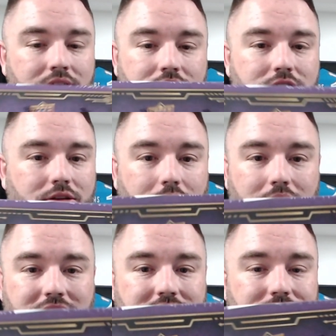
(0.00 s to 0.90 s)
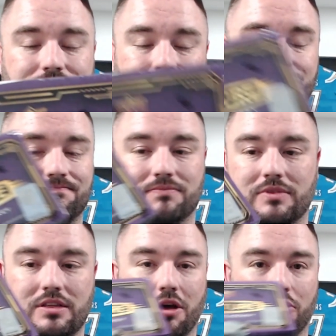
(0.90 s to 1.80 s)
So it's
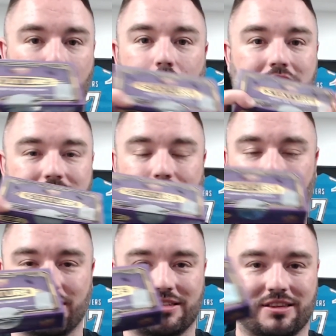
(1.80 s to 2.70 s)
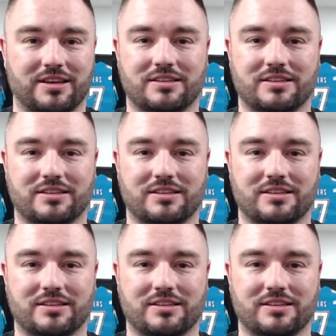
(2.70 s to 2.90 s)
you know twice the price of this.